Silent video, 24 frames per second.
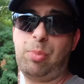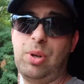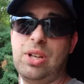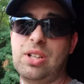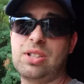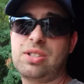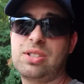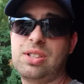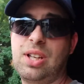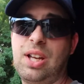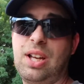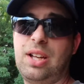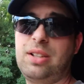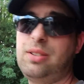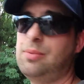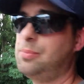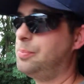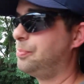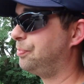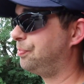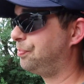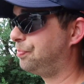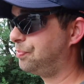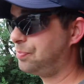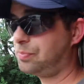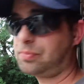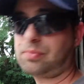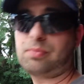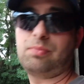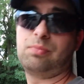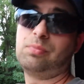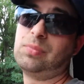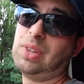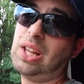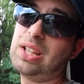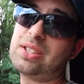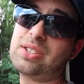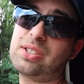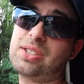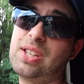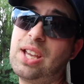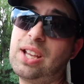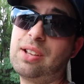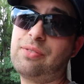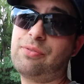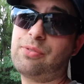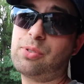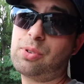being said, let's
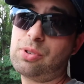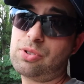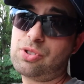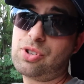take it for a